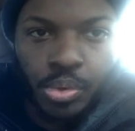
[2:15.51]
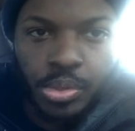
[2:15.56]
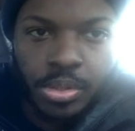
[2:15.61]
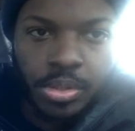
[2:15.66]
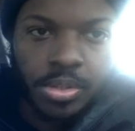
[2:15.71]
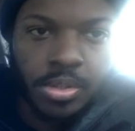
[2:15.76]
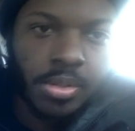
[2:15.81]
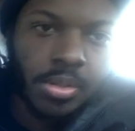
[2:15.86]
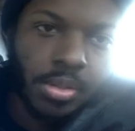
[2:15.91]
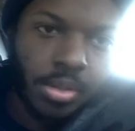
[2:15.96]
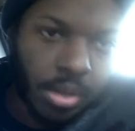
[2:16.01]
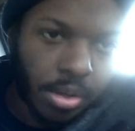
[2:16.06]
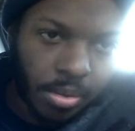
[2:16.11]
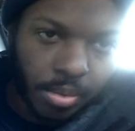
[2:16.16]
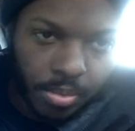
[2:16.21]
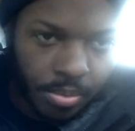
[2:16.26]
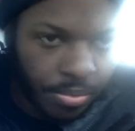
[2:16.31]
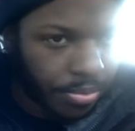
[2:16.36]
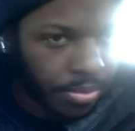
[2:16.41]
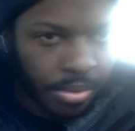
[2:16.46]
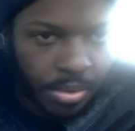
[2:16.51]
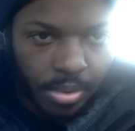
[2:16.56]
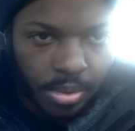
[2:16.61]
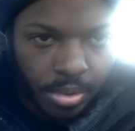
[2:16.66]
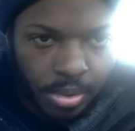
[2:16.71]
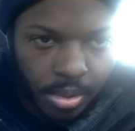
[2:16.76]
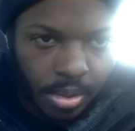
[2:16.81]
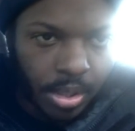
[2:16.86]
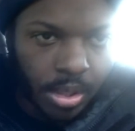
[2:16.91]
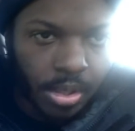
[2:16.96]
which is
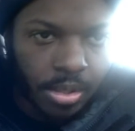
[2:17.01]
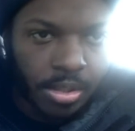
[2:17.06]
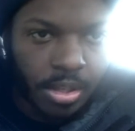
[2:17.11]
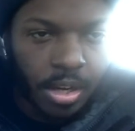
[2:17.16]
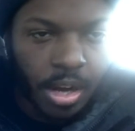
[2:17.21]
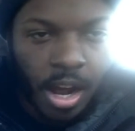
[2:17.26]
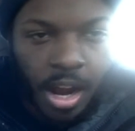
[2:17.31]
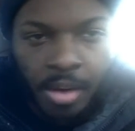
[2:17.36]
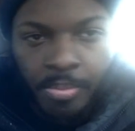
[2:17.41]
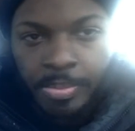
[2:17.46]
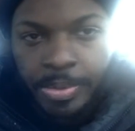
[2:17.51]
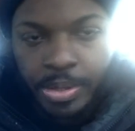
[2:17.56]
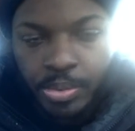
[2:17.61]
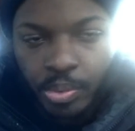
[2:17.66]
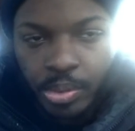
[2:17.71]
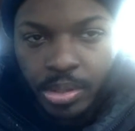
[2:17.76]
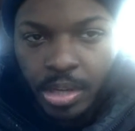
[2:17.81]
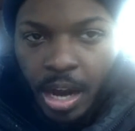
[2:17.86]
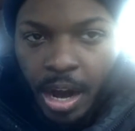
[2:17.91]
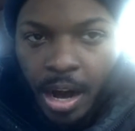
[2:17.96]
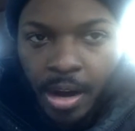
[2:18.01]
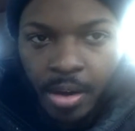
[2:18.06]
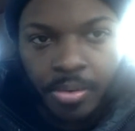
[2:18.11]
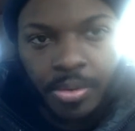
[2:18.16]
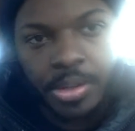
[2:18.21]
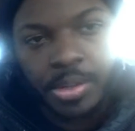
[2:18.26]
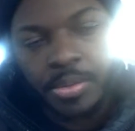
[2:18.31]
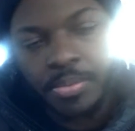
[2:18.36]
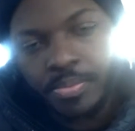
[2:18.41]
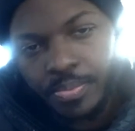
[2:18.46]
synonymous with
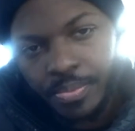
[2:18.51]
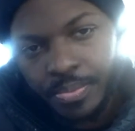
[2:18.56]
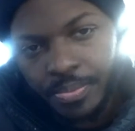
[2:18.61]
tiring.